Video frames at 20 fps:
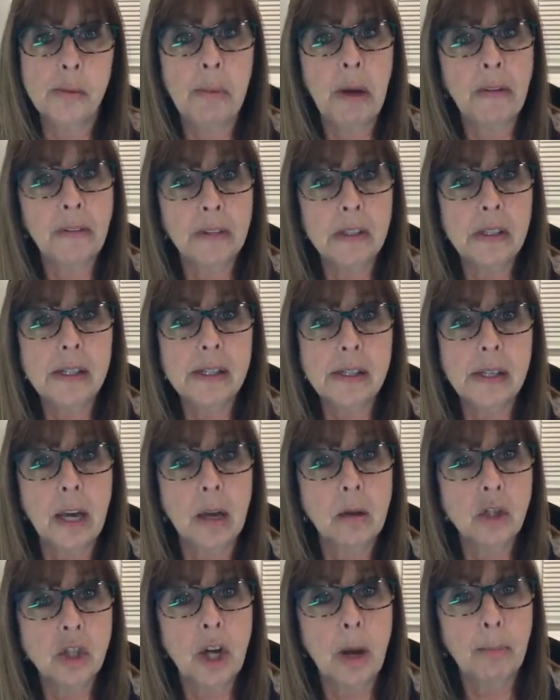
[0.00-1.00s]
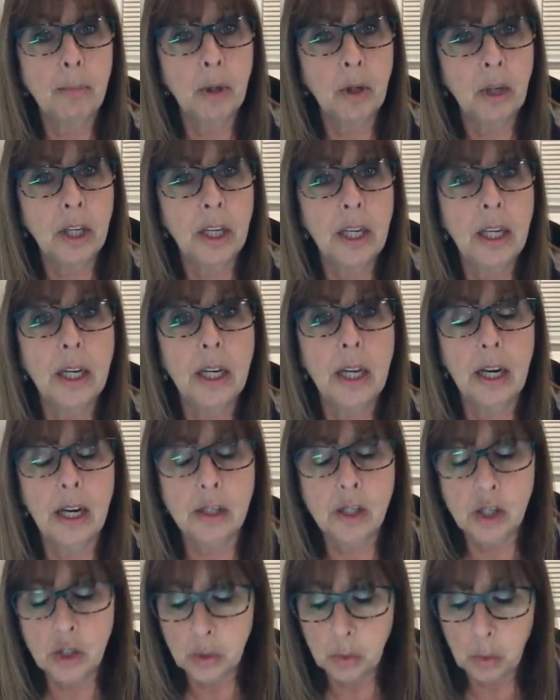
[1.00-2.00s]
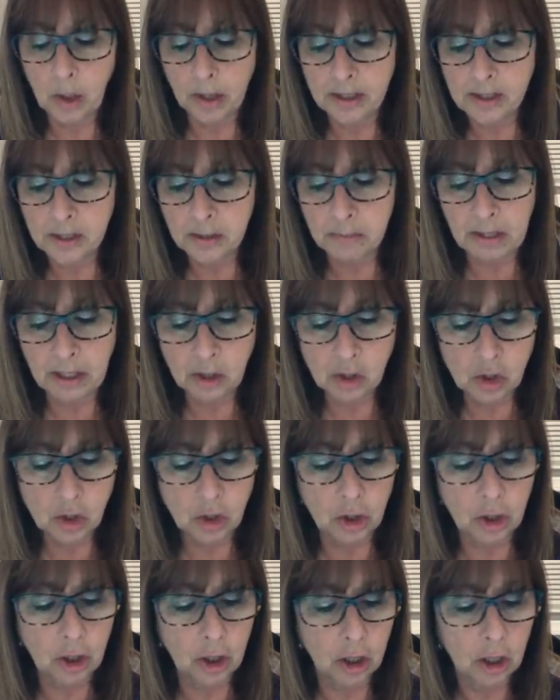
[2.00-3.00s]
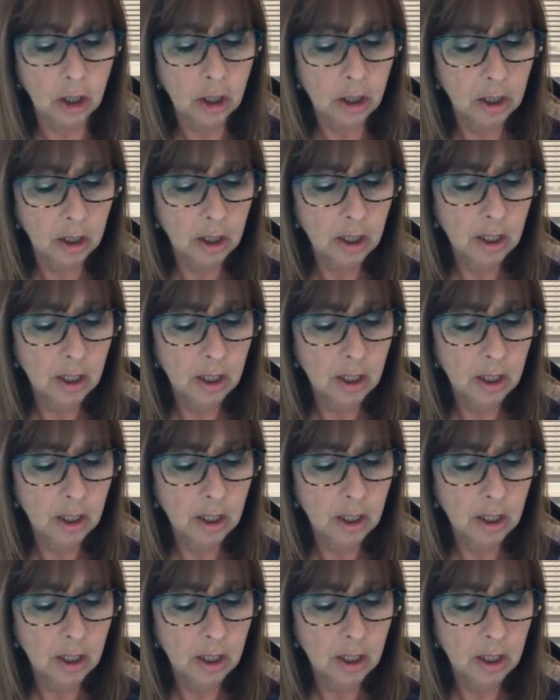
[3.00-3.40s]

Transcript: about the discount shopper kit. And I just wanted to make sure